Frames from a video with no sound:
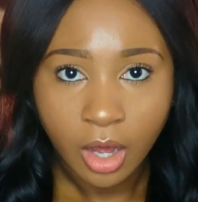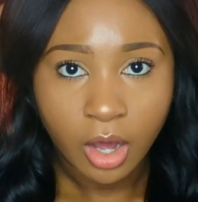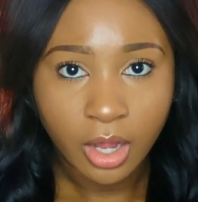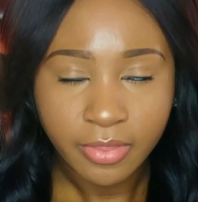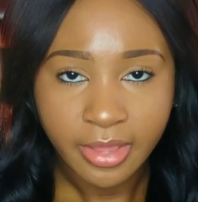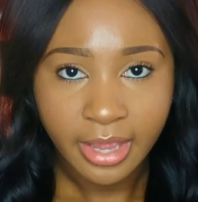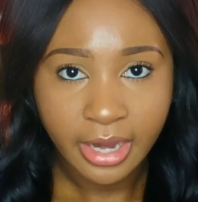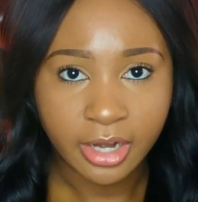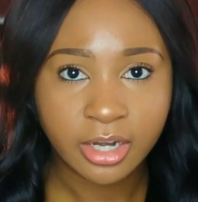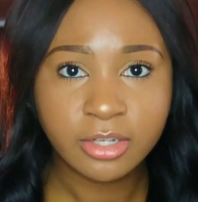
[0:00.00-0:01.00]
on the
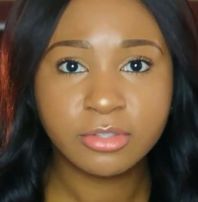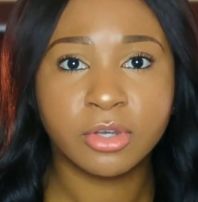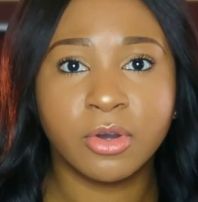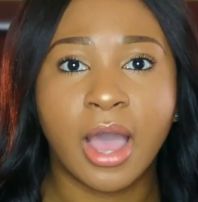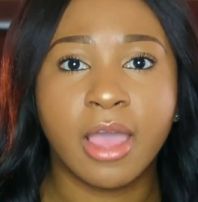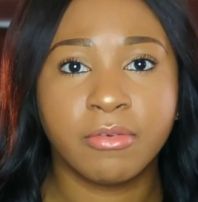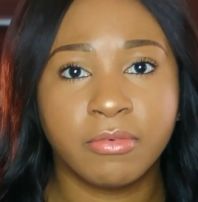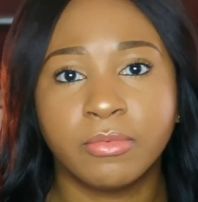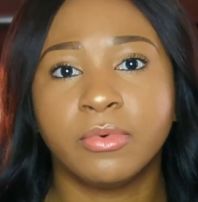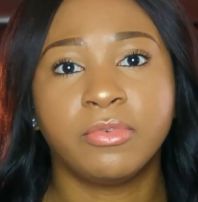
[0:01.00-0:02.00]
hair, so I
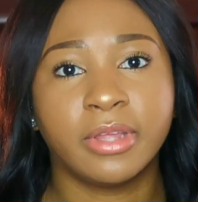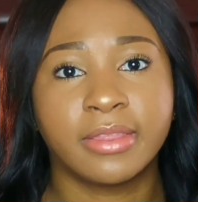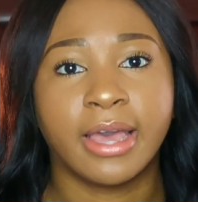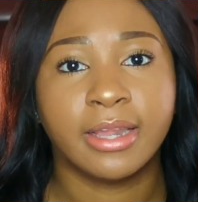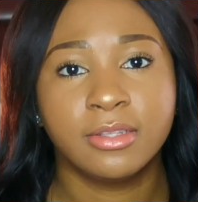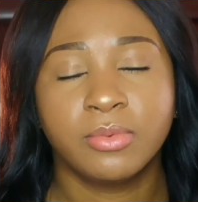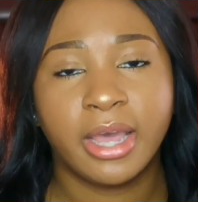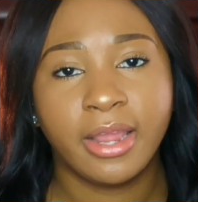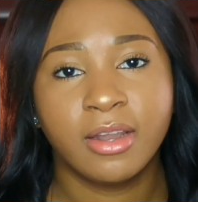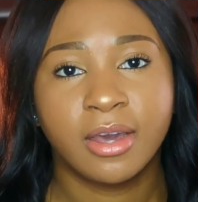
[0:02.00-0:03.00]
will feel like that is
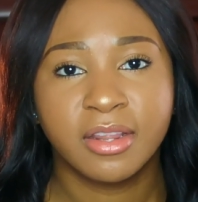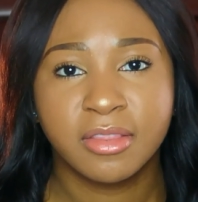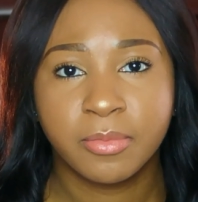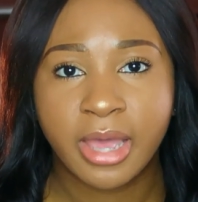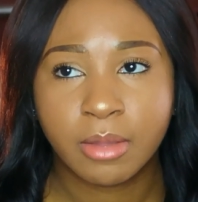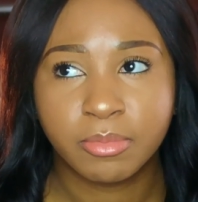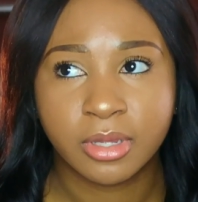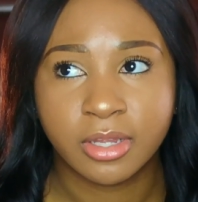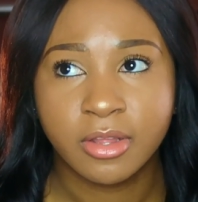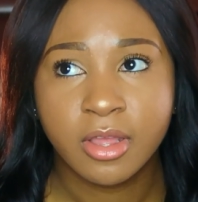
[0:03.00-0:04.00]
why it knotted in the back.
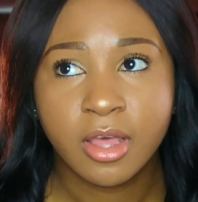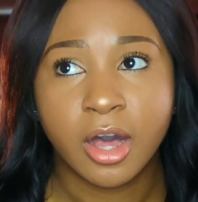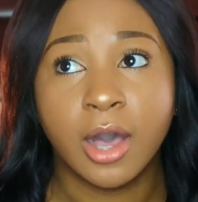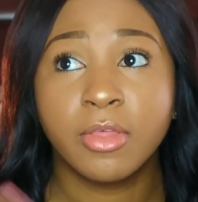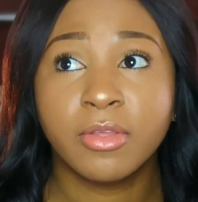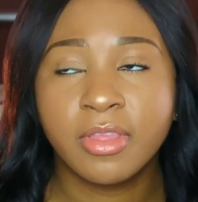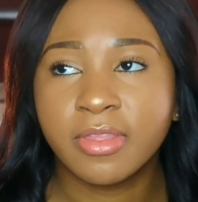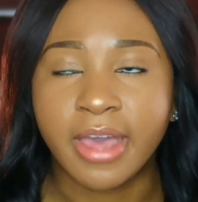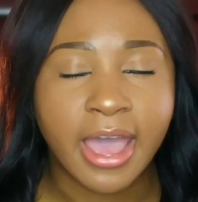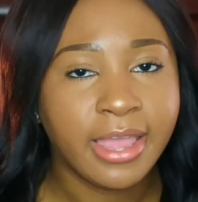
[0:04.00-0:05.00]
But other
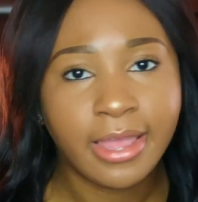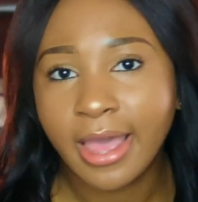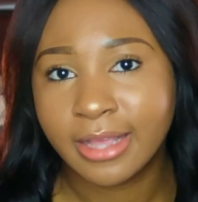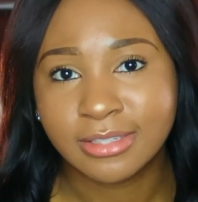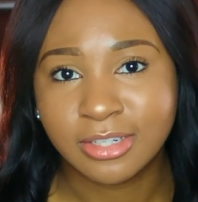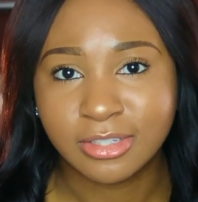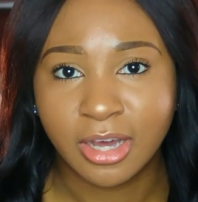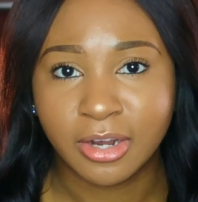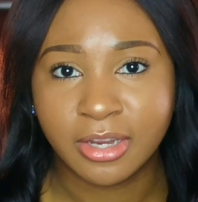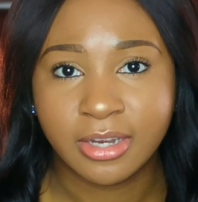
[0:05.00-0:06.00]
than that, it hasn't
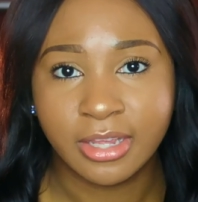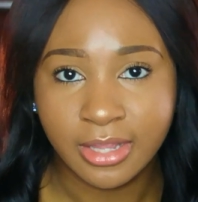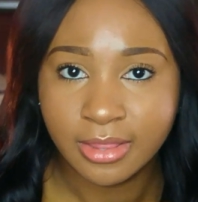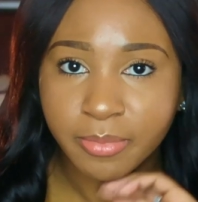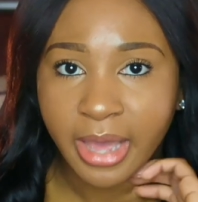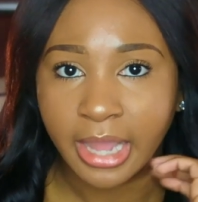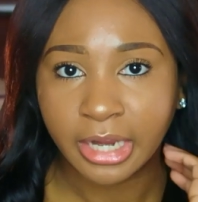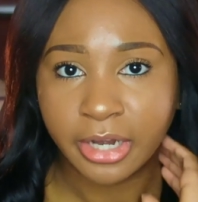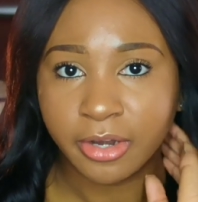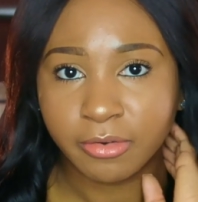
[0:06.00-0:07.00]
knotted in the
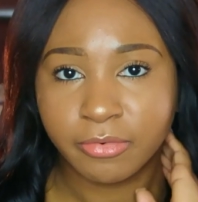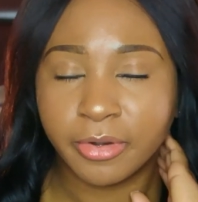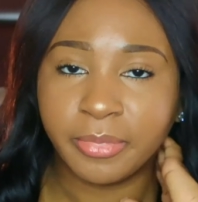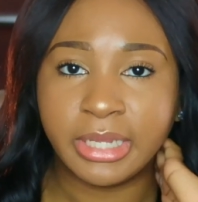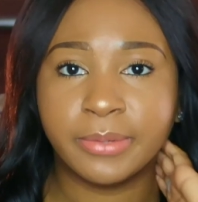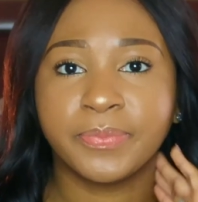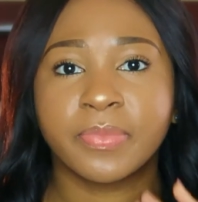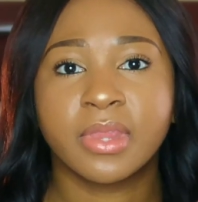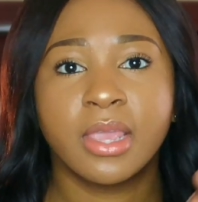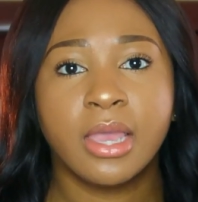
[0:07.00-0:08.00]
back area for me.
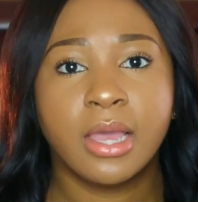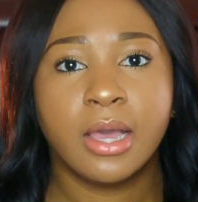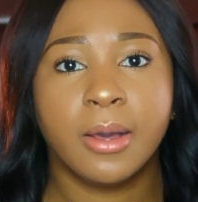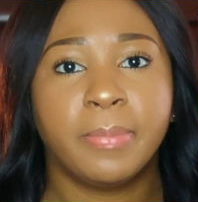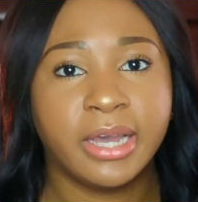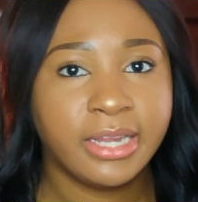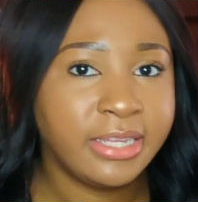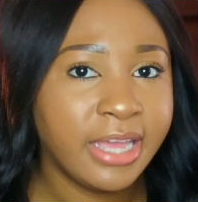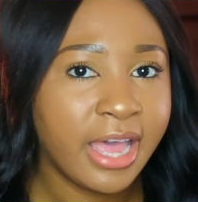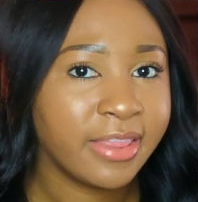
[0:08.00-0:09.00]
But
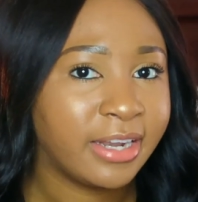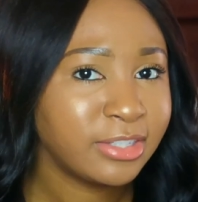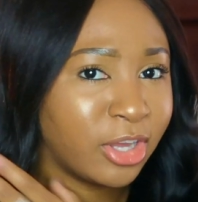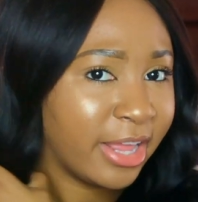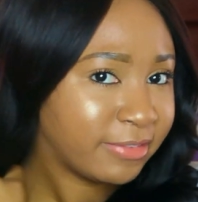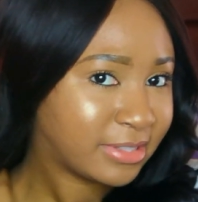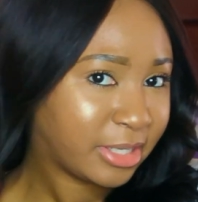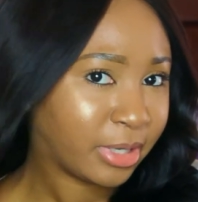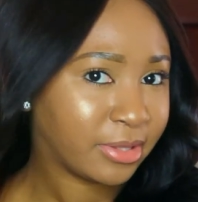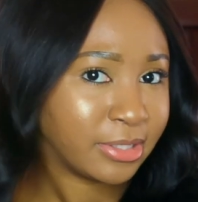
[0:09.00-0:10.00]
yeah, that is all I have to say
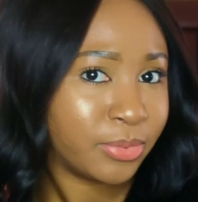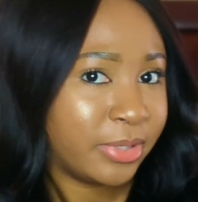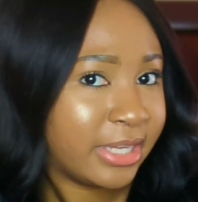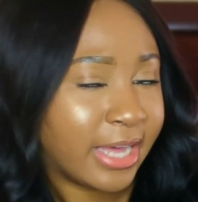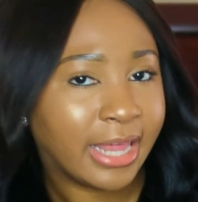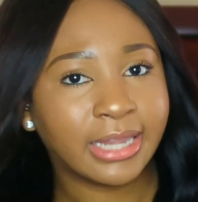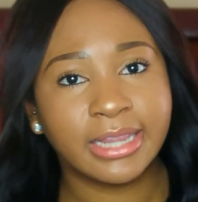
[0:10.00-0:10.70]
about this wig. I